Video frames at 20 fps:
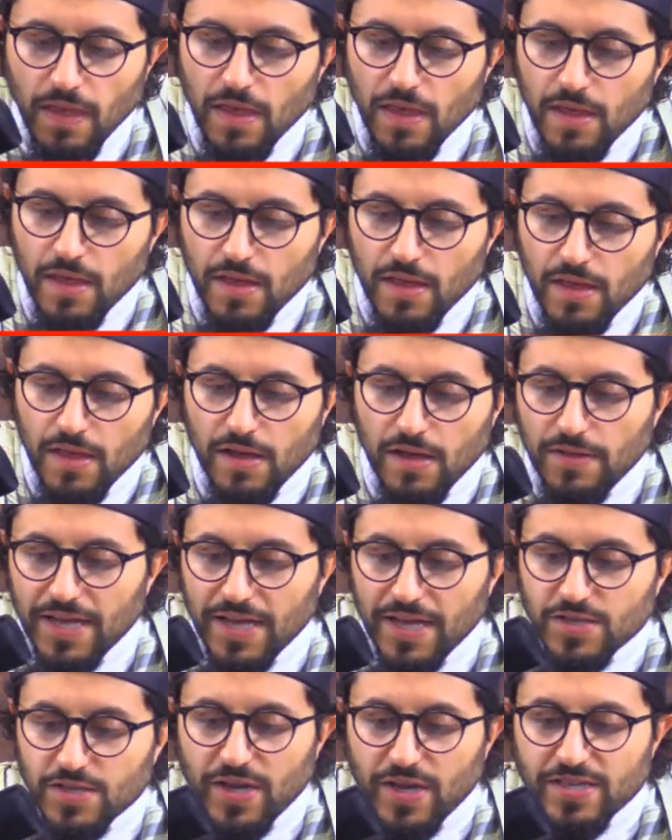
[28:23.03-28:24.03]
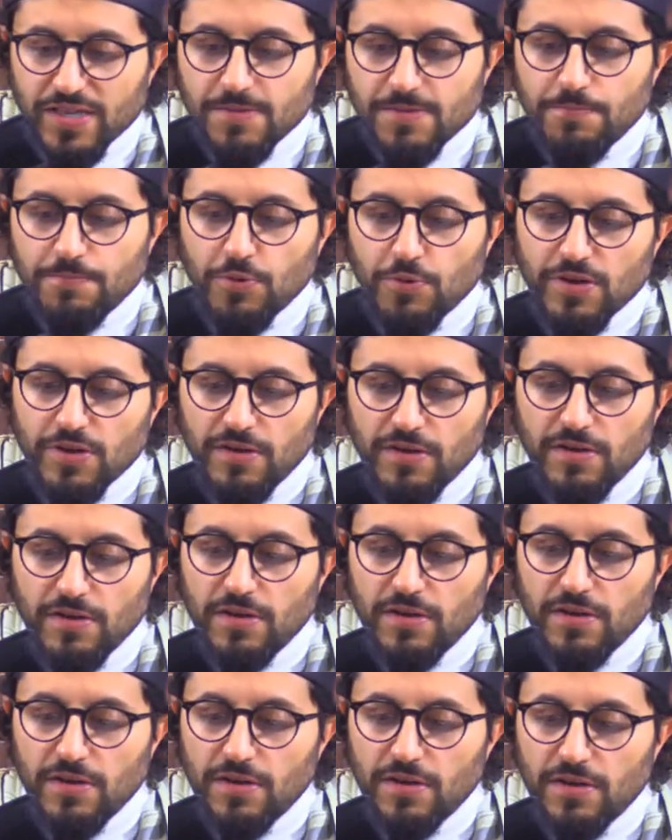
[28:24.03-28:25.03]
that's why it's important
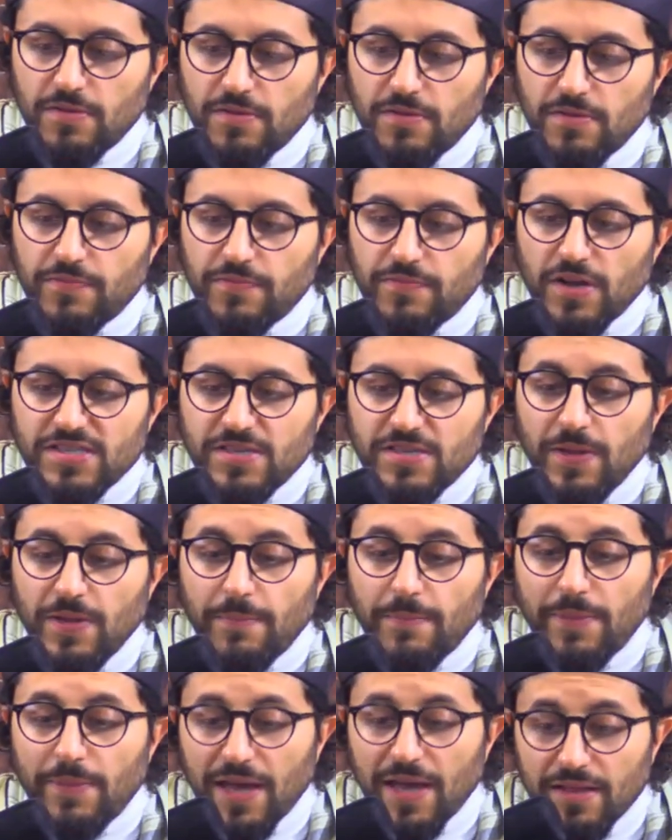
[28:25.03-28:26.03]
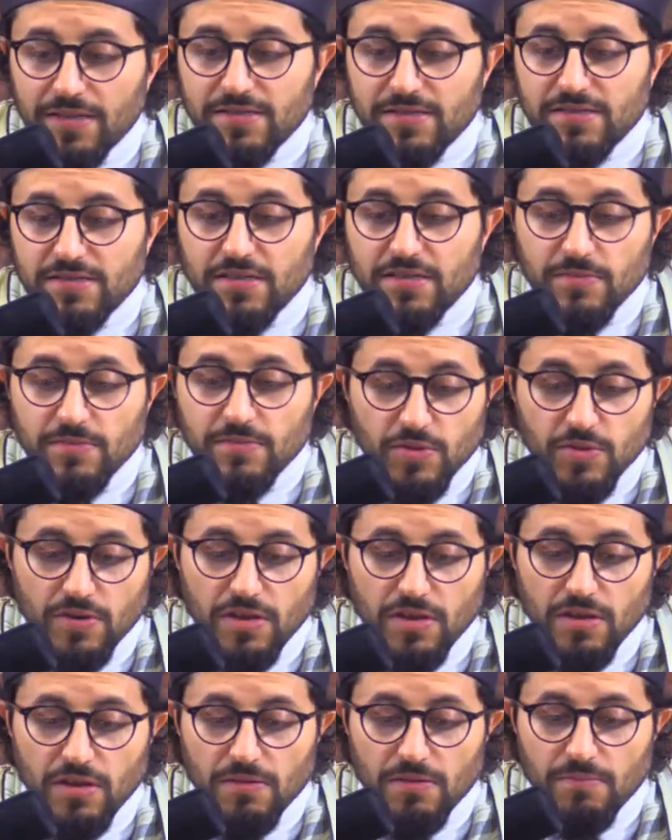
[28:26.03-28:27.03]
for us to be a balanced
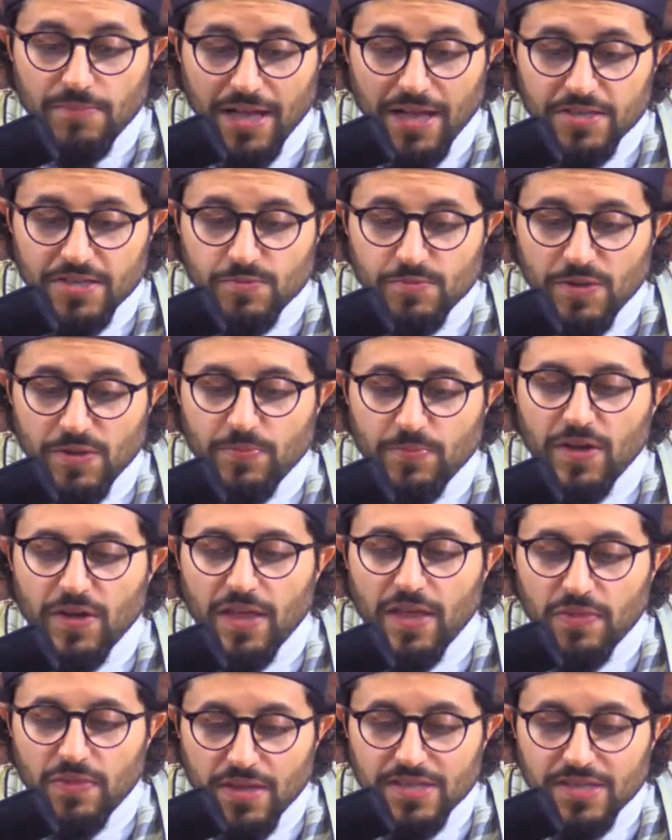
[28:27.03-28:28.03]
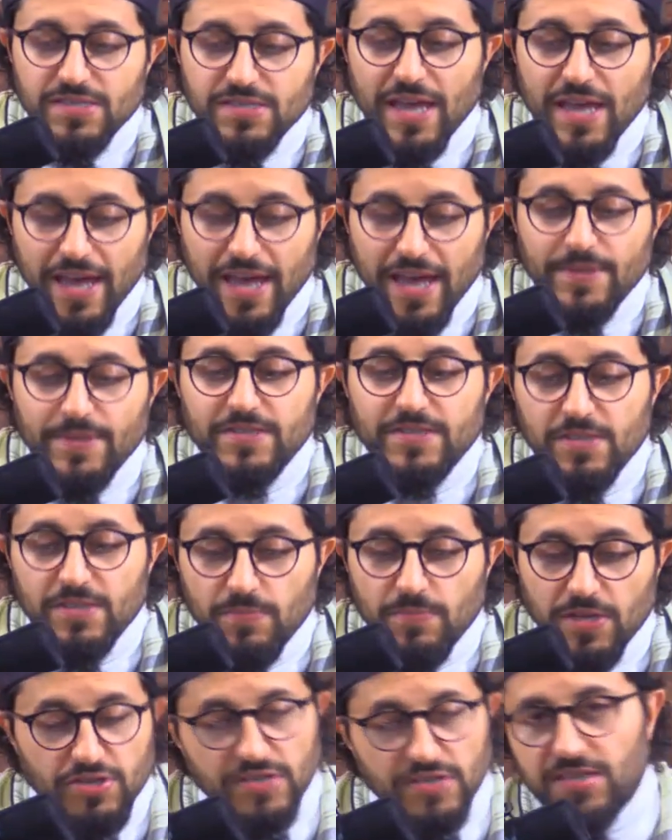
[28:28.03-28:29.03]
community and balanced people. And this happens to
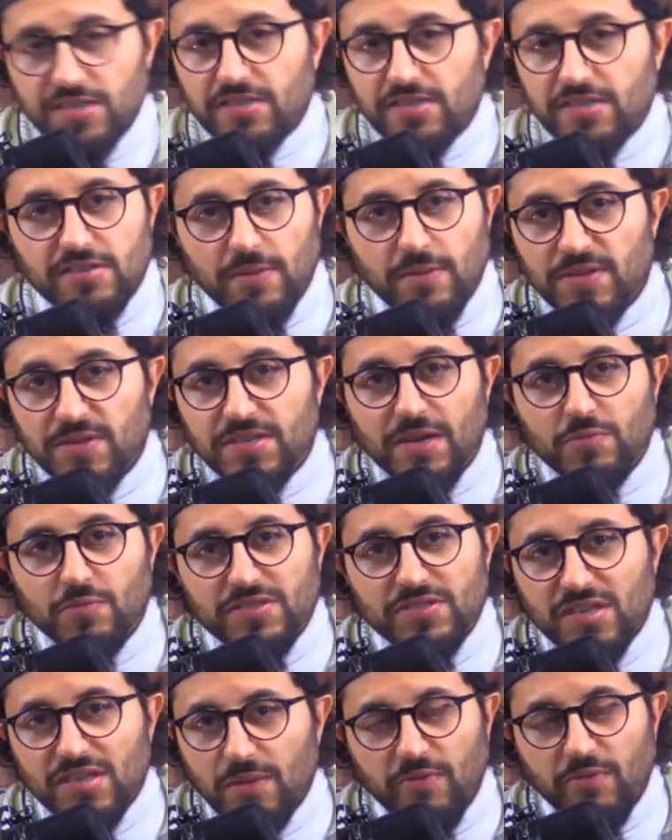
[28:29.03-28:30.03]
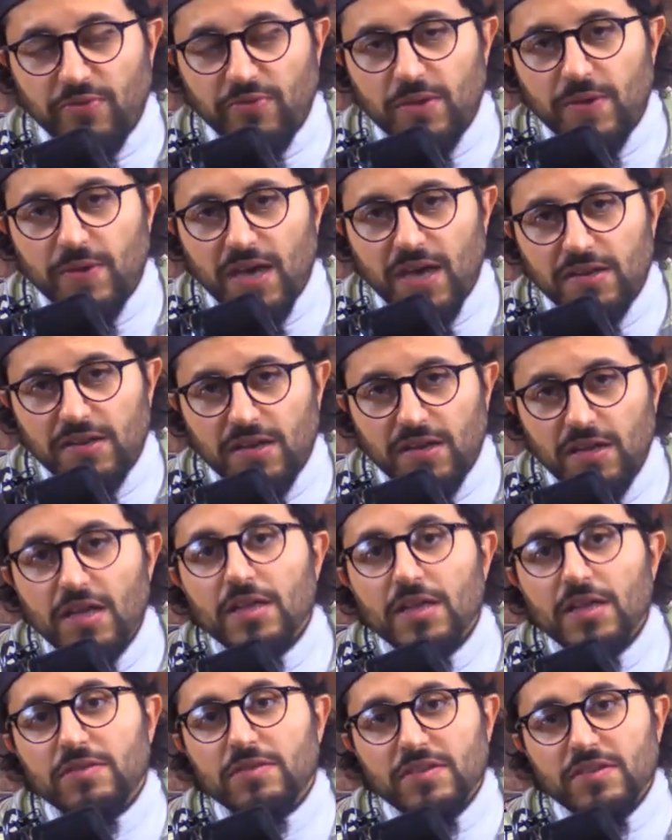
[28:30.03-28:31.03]
be, just as Ramadan was time of ibadah,
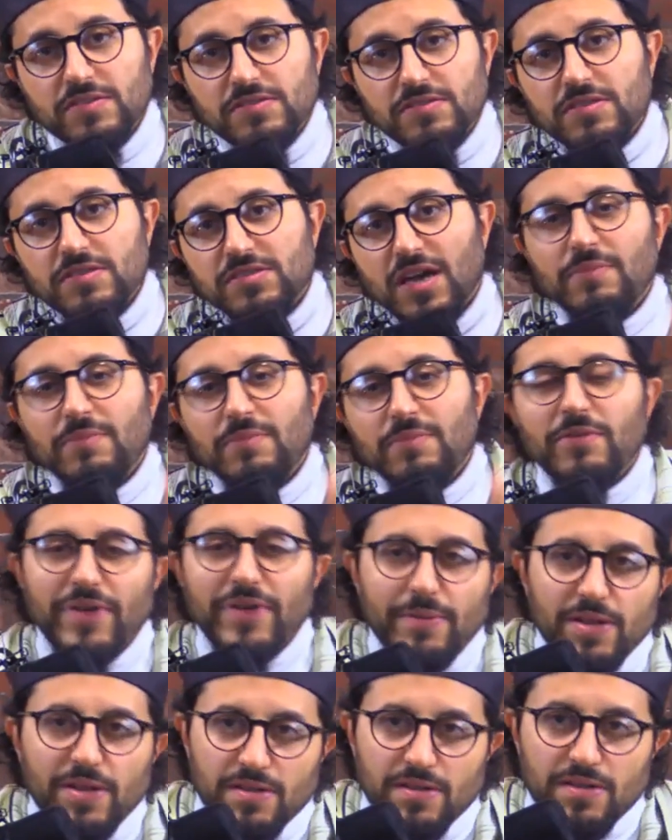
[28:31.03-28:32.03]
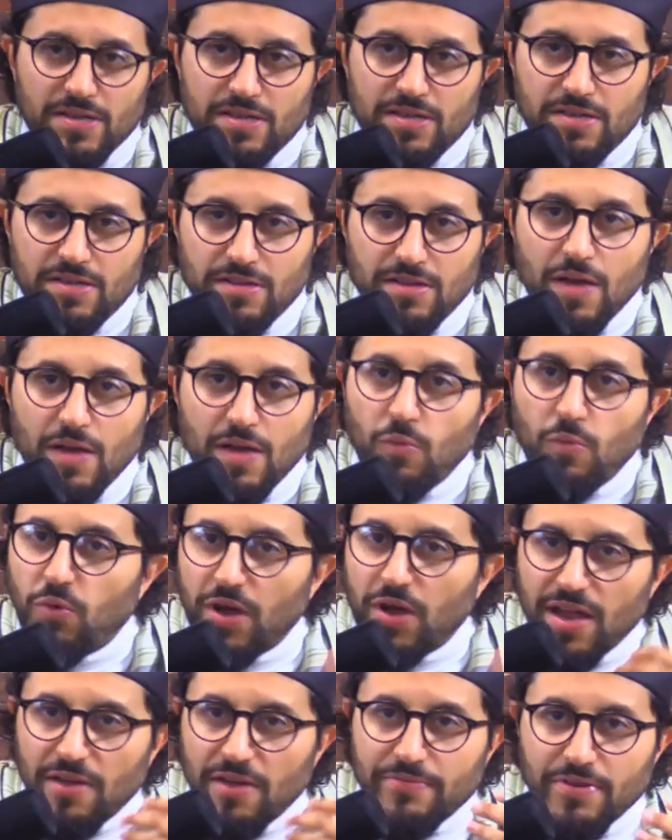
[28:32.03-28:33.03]
this is the time of amal.
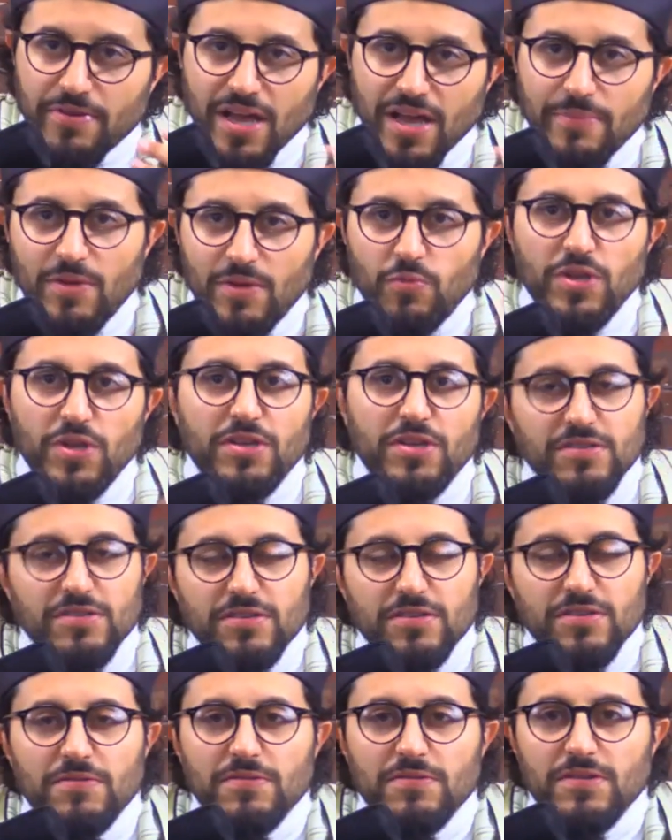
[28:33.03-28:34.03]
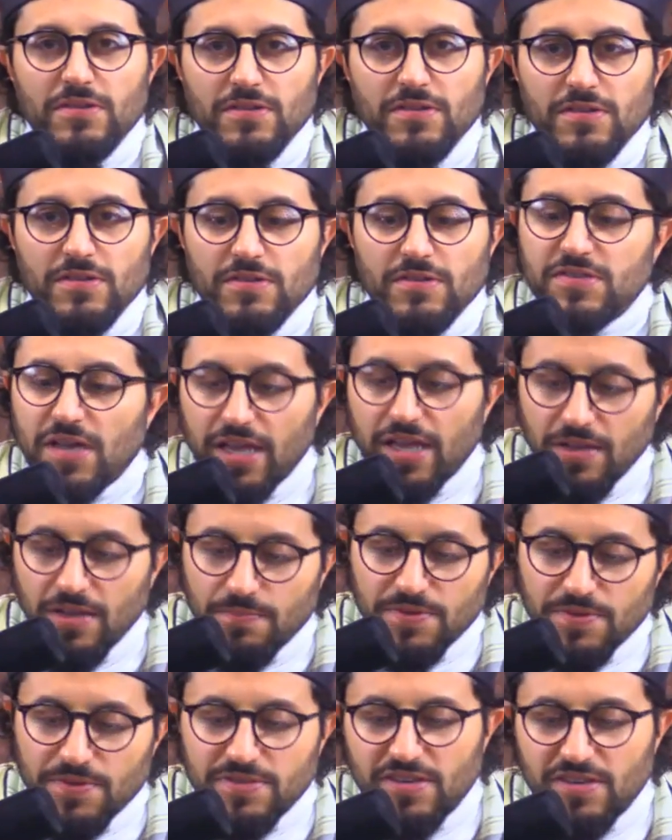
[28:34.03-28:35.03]
Whatever amal we can do,
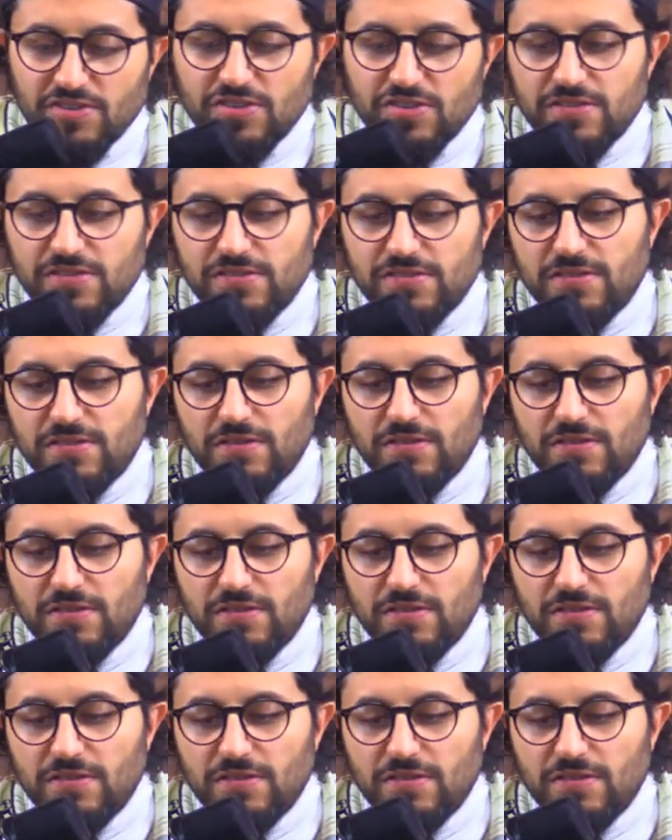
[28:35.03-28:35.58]
signing petitions,